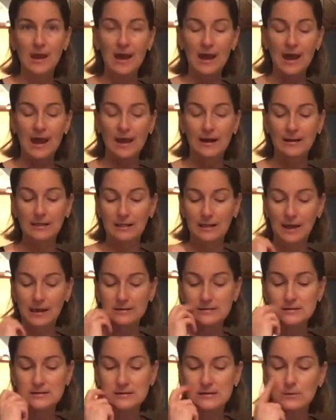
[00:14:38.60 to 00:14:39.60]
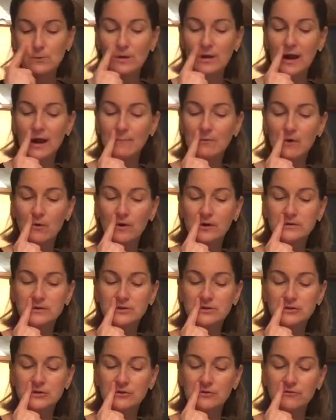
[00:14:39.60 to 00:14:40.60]
And let's see what I'm going to
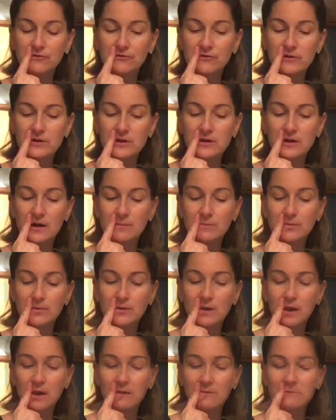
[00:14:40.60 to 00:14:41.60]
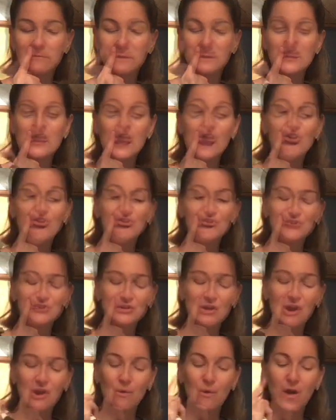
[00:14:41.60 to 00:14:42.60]
do for the number of the day.
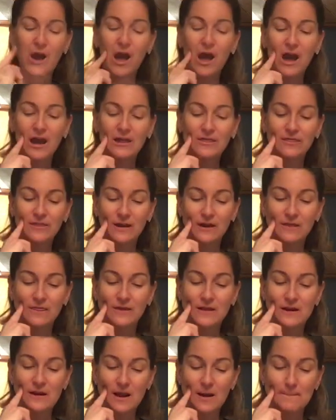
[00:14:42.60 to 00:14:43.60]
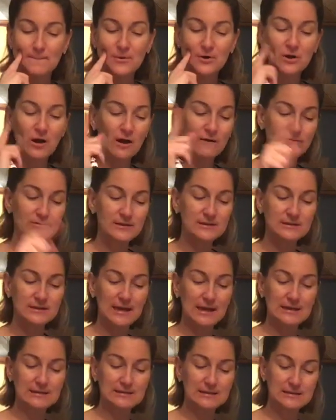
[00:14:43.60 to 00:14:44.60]
So I think the number of the
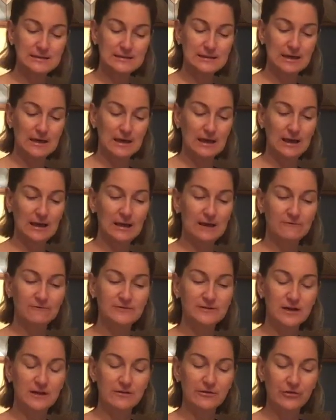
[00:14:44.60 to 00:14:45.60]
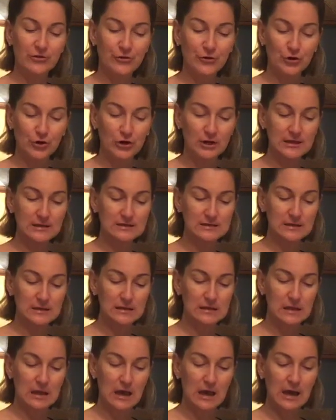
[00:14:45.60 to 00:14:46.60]
day today, I've done 30s a
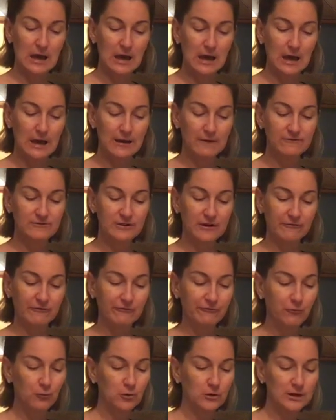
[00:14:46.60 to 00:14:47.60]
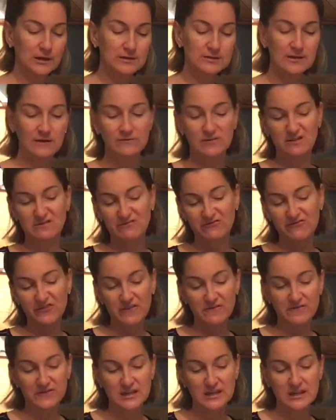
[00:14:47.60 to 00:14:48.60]
lot, I've done 40s, I've done
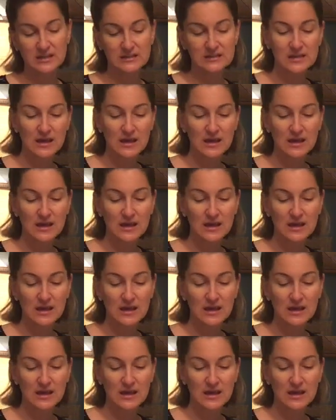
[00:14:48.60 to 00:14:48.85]
50s.